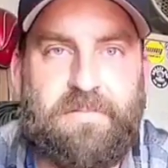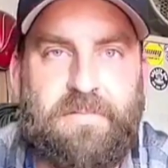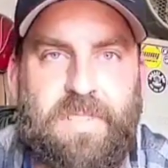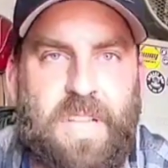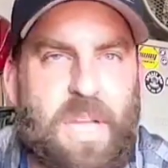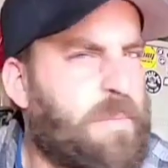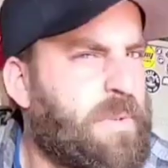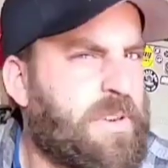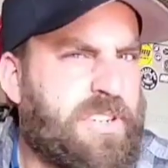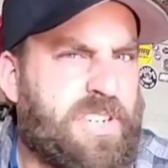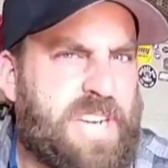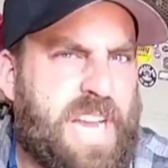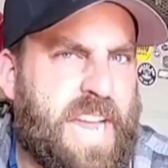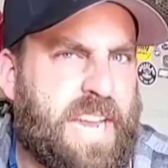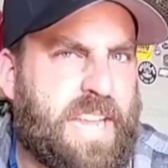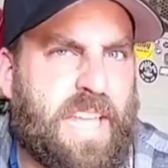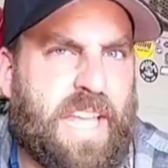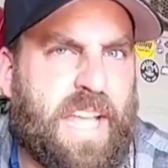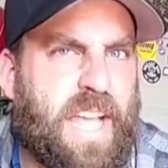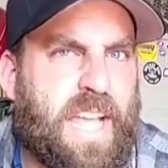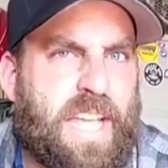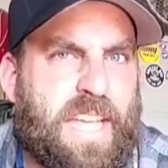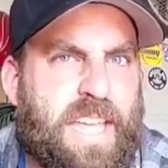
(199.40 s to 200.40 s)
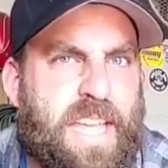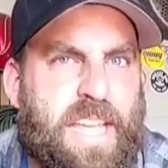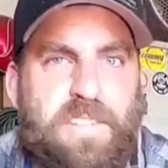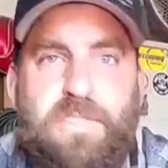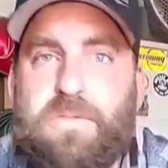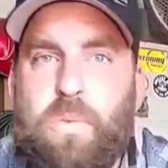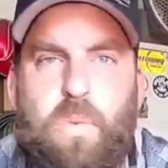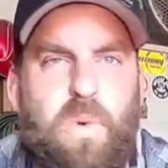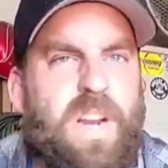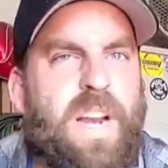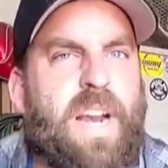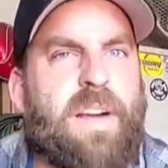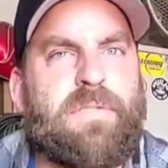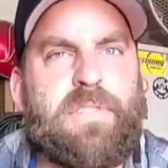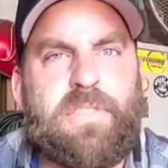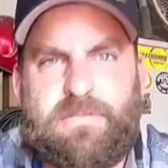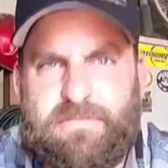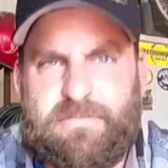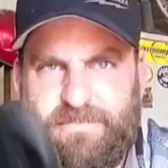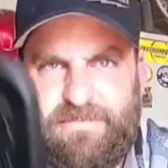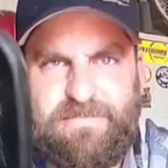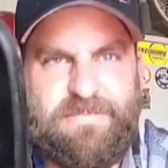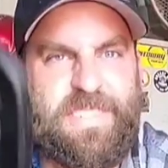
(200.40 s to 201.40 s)
lumberjacking, I guess. Whatever.
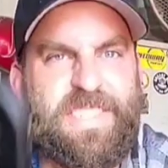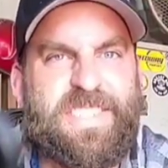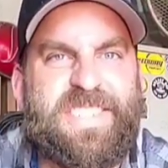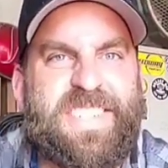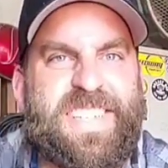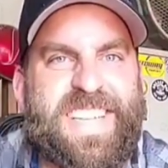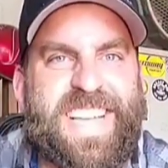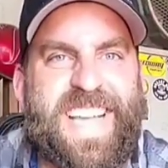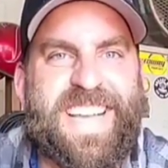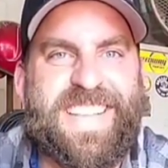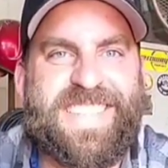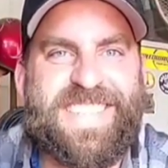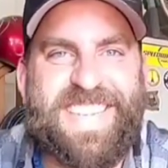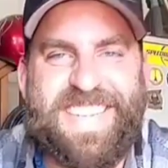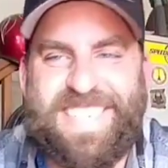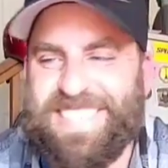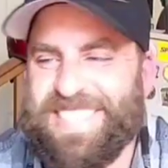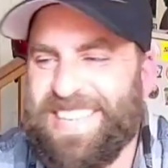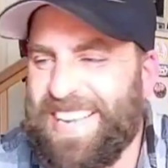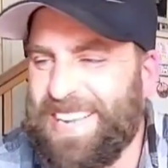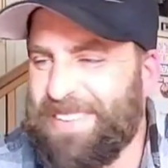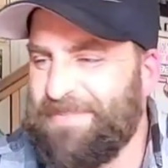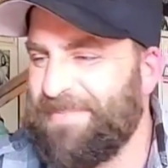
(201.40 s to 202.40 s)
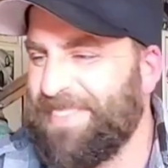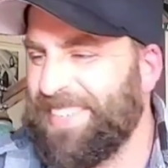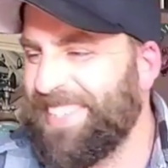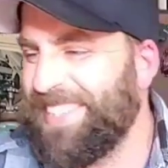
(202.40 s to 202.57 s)
We'll see you guys next time.